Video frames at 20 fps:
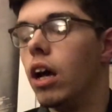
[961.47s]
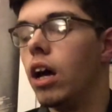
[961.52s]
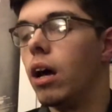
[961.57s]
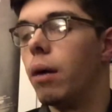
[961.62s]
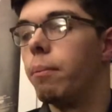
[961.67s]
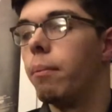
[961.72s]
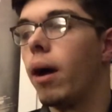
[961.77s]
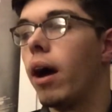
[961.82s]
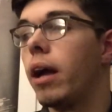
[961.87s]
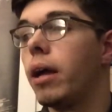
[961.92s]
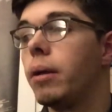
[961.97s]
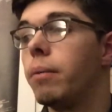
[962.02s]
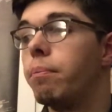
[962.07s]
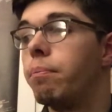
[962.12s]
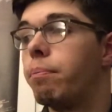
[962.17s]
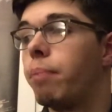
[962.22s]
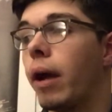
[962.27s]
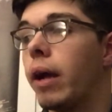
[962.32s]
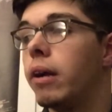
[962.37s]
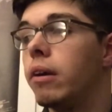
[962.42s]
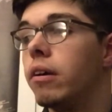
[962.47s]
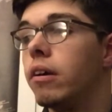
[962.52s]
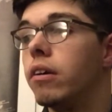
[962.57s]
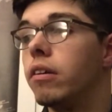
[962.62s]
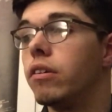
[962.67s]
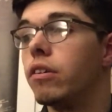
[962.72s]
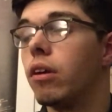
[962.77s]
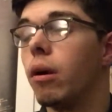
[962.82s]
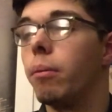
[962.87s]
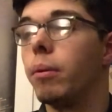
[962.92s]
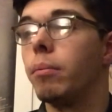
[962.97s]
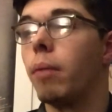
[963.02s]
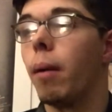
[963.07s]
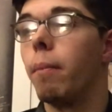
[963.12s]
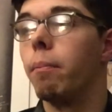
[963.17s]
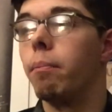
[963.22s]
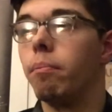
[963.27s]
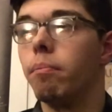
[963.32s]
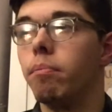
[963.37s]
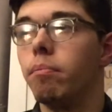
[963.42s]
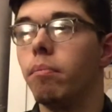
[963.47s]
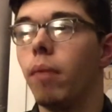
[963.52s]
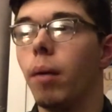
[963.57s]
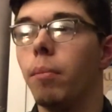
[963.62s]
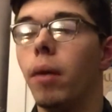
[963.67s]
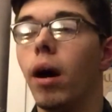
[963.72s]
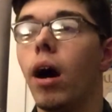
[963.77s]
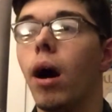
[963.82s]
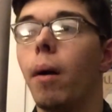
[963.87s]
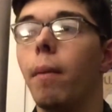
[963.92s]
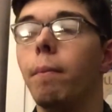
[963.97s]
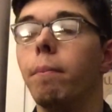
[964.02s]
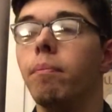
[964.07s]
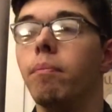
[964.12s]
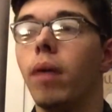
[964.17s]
my mom,